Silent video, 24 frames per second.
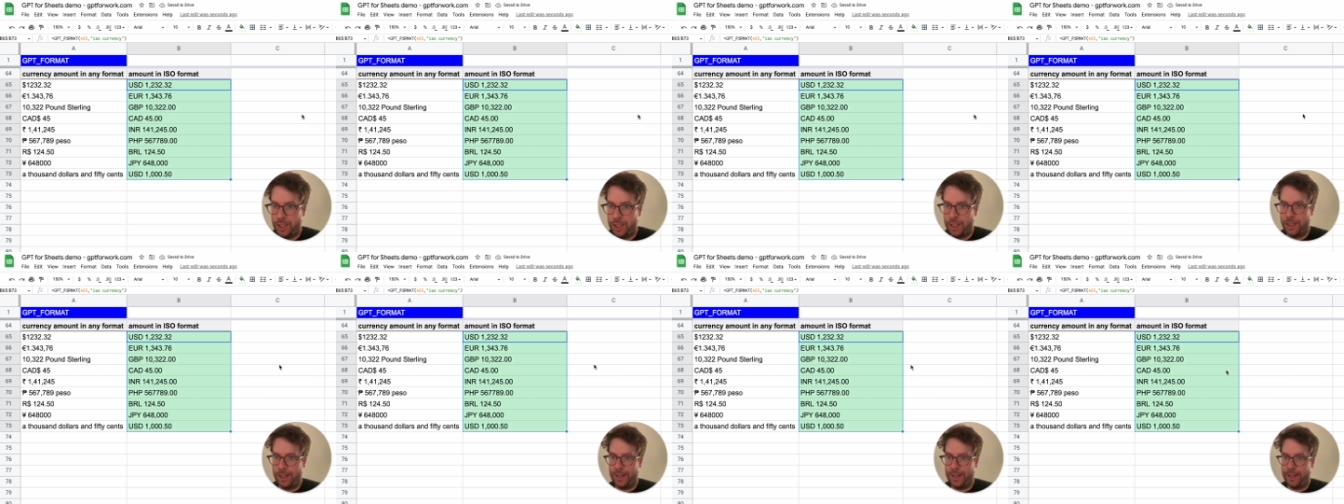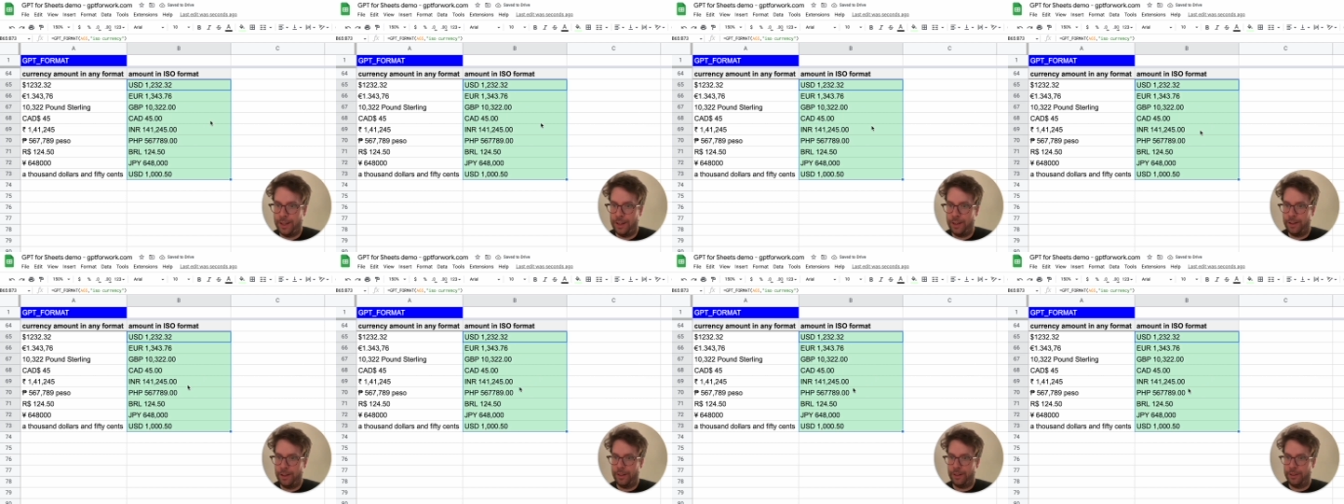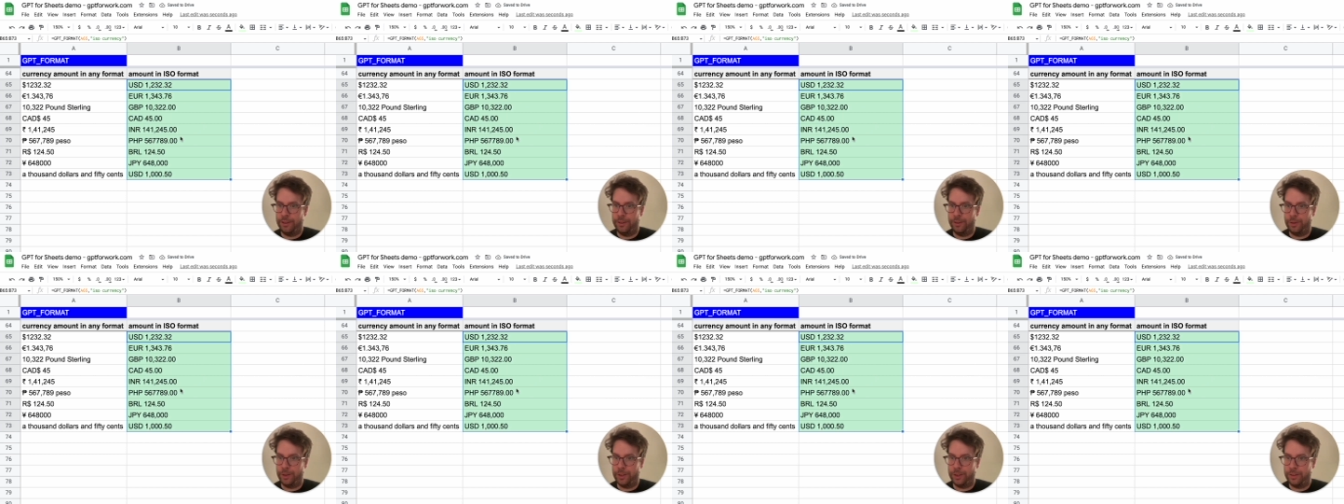And
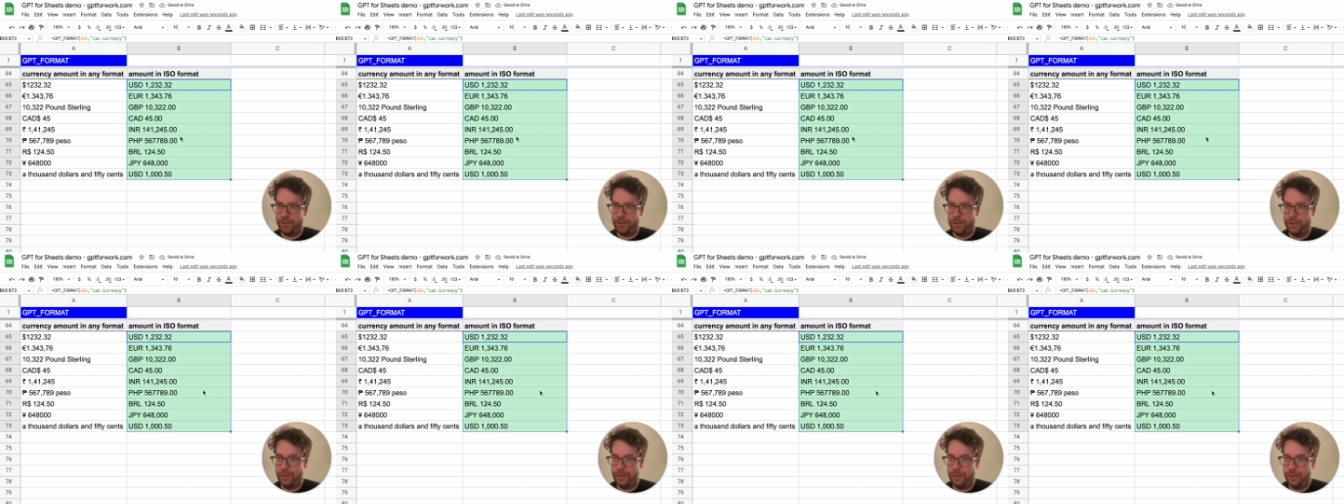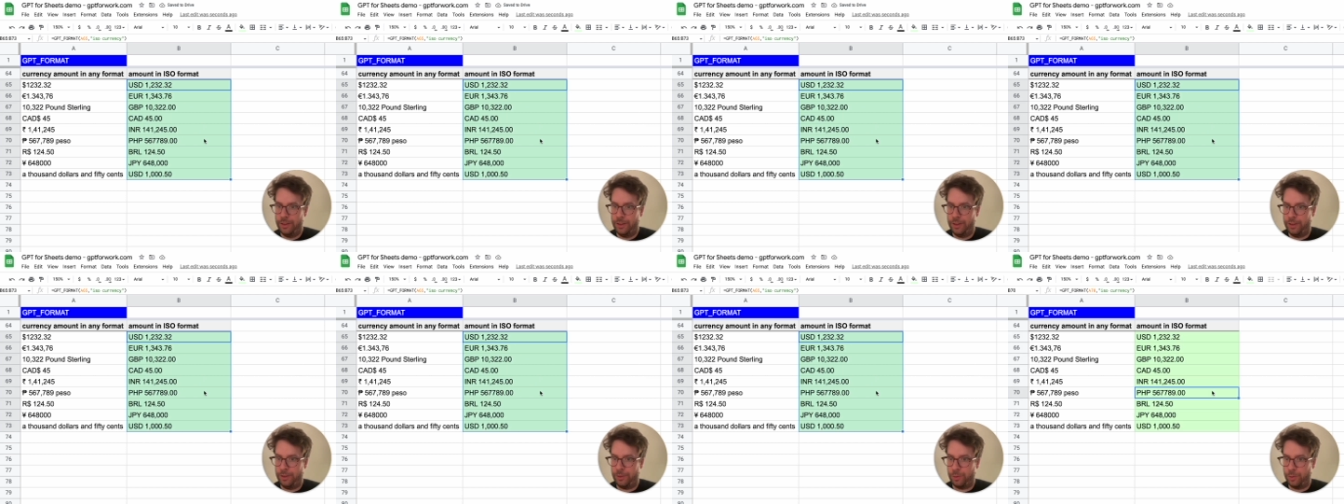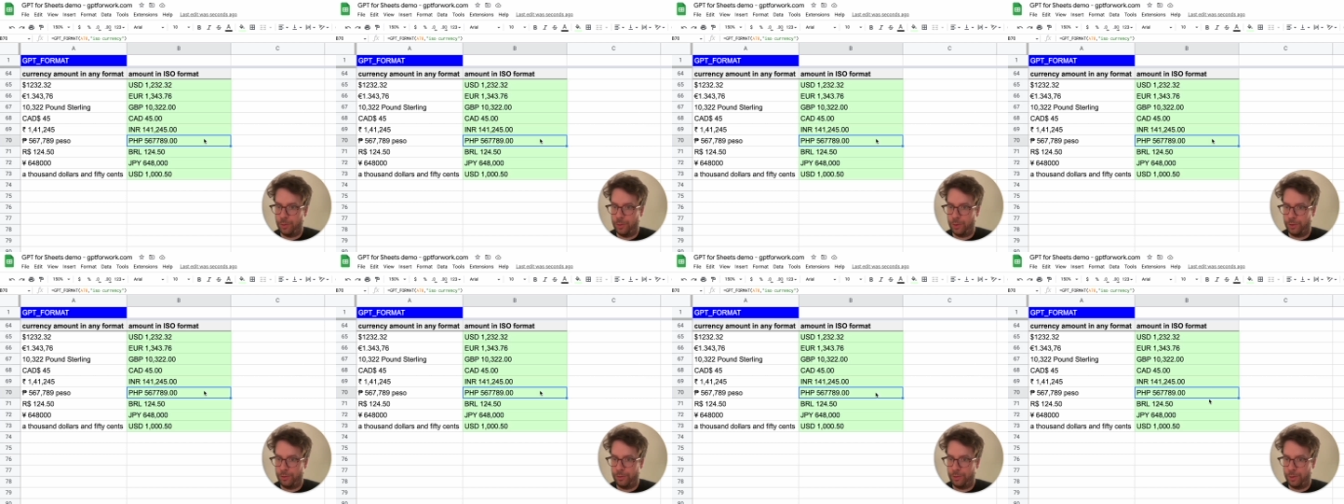as you can see, it
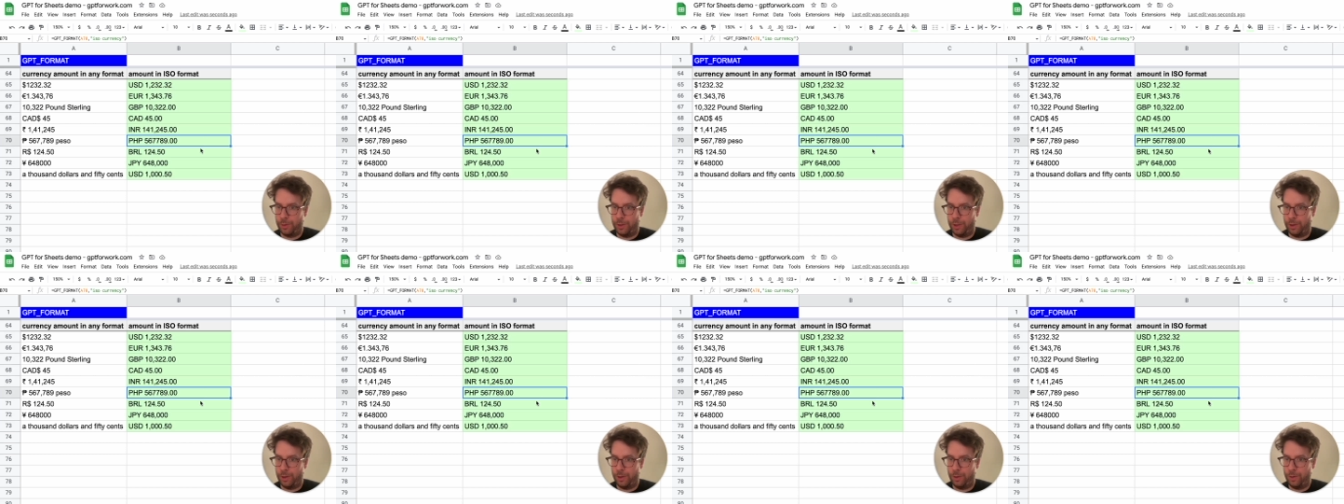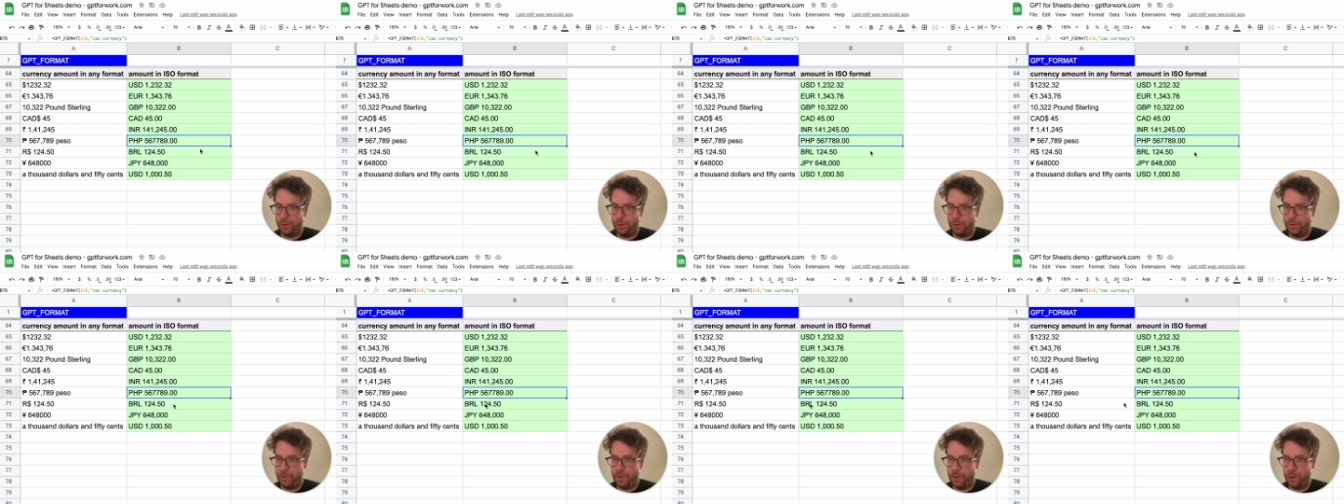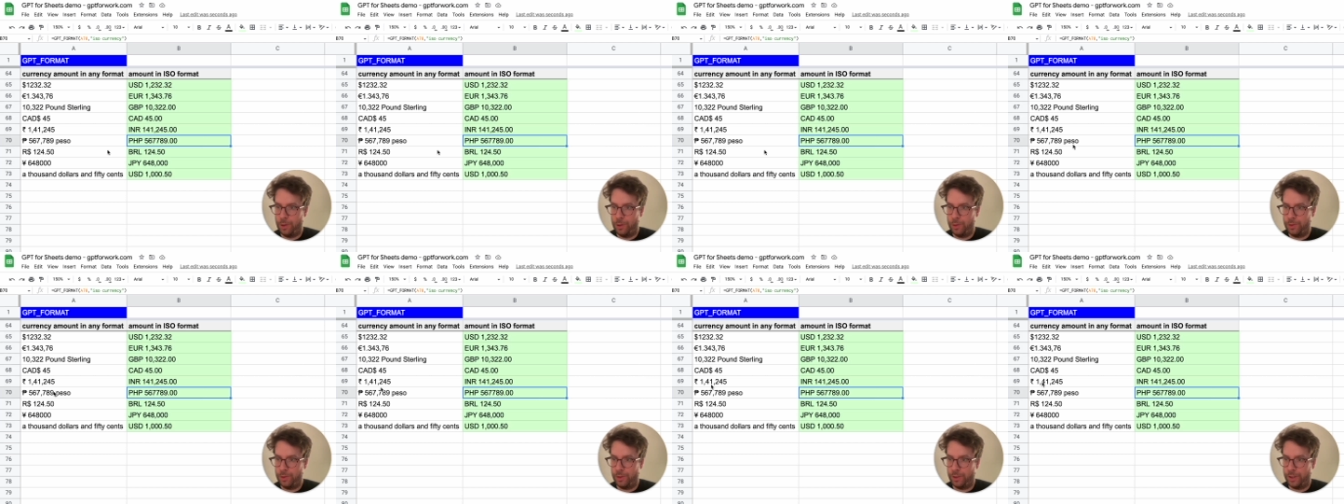worked for all of
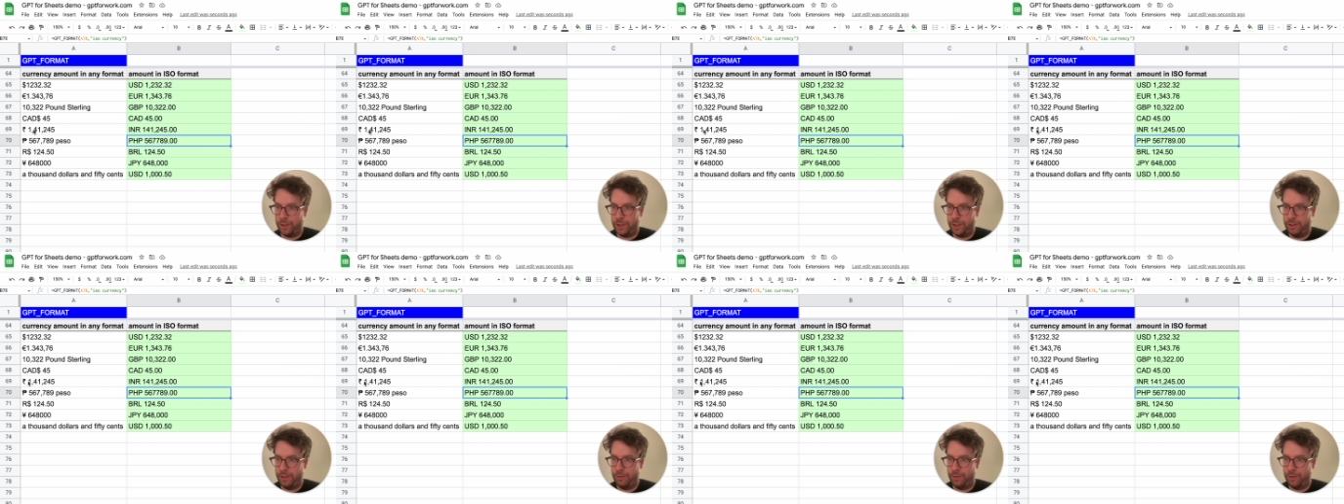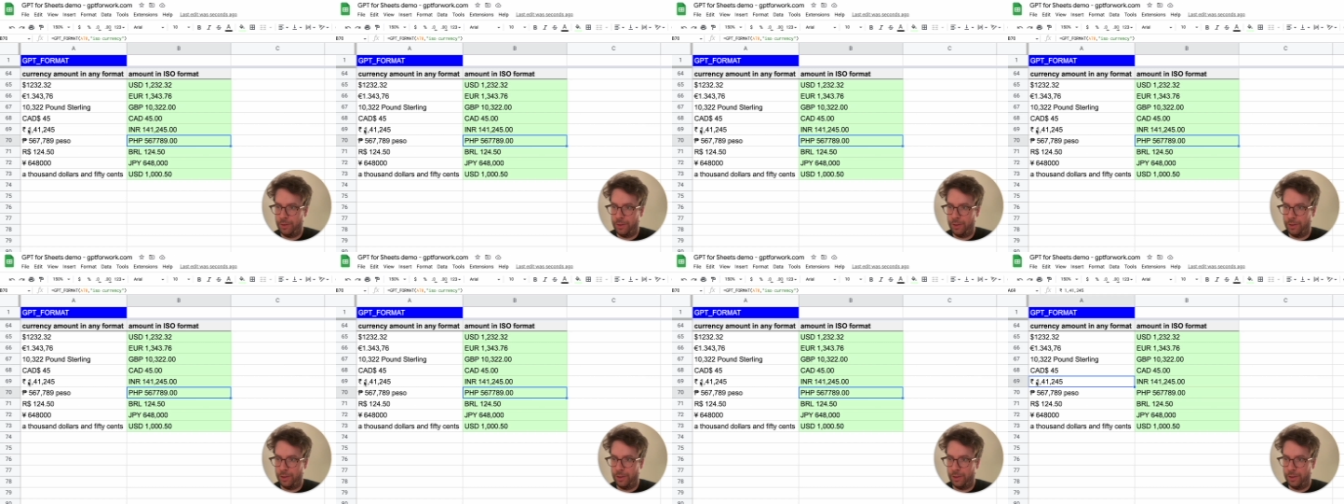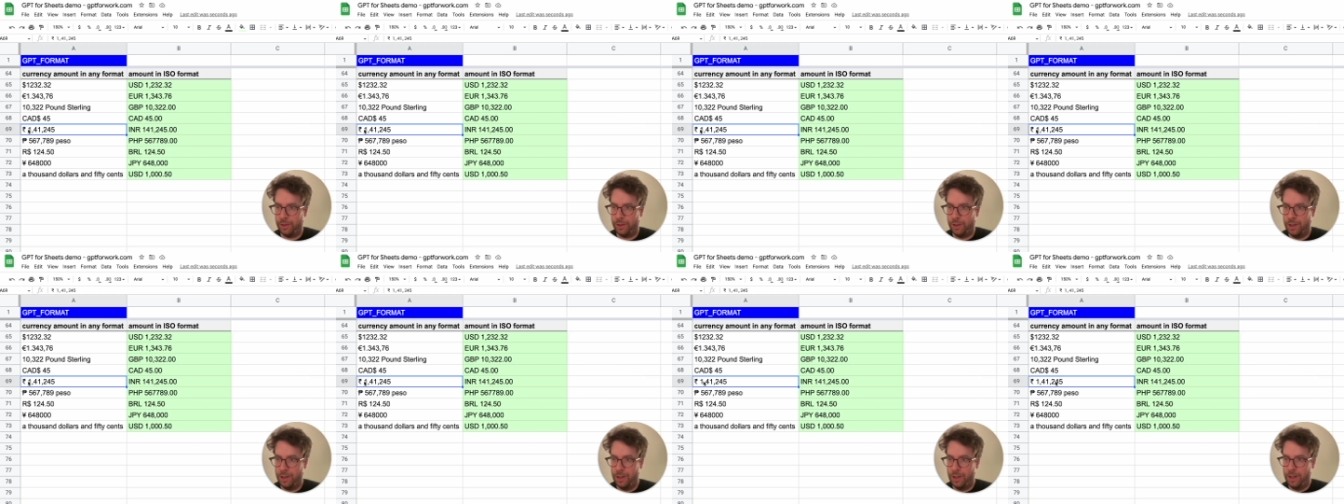those, like even the